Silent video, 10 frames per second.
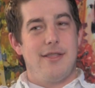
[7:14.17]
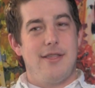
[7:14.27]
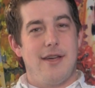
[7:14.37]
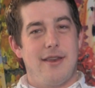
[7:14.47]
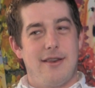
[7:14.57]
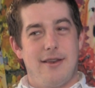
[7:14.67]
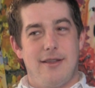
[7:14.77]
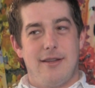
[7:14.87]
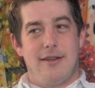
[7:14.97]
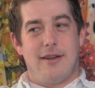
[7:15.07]
that
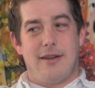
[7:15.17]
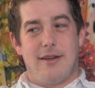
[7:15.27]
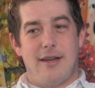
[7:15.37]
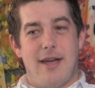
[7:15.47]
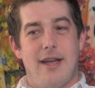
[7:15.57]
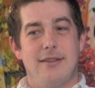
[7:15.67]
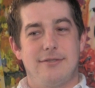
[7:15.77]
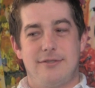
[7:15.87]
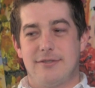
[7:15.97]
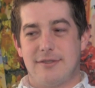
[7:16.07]

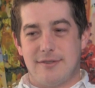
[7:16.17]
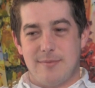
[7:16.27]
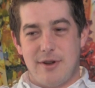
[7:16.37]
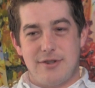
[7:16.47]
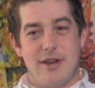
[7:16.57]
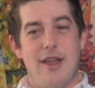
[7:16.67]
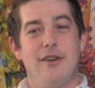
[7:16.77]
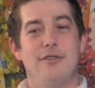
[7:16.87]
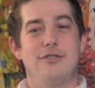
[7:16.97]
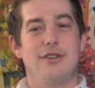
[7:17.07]
adds just as much
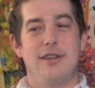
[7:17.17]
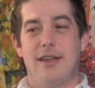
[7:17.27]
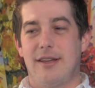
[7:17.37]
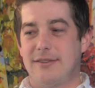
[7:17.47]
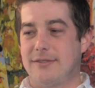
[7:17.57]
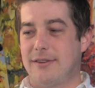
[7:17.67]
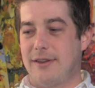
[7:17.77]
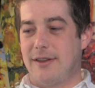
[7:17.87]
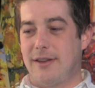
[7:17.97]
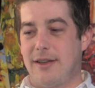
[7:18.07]
energy as
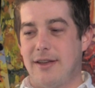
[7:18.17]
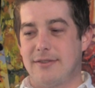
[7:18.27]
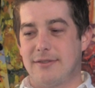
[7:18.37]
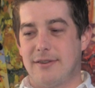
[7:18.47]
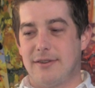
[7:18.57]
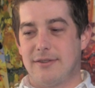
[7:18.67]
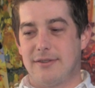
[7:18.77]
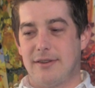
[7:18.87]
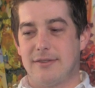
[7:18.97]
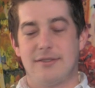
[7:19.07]
a
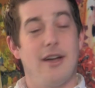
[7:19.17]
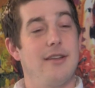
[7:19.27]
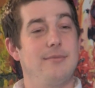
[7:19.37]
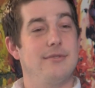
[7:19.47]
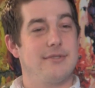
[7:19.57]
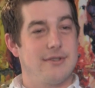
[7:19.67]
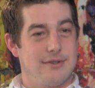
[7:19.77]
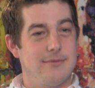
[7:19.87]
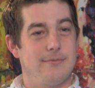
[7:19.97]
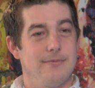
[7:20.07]
side
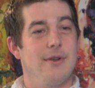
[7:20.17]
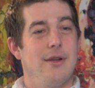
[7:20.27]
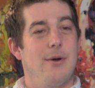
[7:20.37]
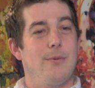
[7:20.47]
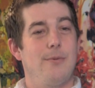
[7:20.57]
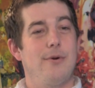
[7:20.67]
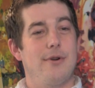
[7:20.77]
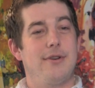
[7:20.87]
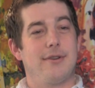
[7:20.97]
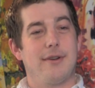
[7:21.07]
musician
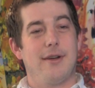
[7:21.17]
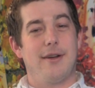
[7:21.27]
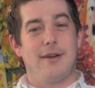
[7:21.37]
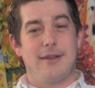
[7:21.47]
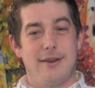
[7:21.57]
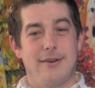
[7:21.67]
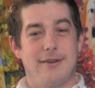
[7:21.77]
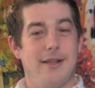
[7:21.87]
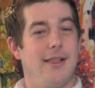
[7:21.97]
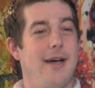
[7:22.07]
would in a
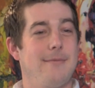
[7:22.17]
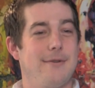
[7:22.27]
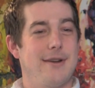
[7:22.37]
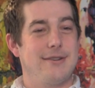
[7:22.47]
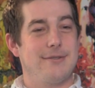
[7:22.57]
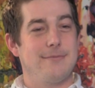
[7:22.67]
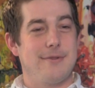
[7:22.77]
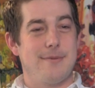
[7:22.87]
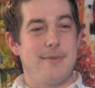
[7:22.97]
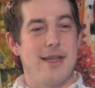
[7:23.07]
collaboration
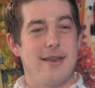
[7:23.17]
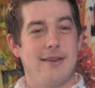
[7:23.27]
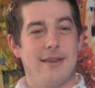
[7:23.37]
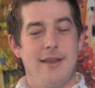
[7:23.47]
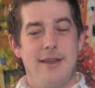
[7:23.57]
with a band.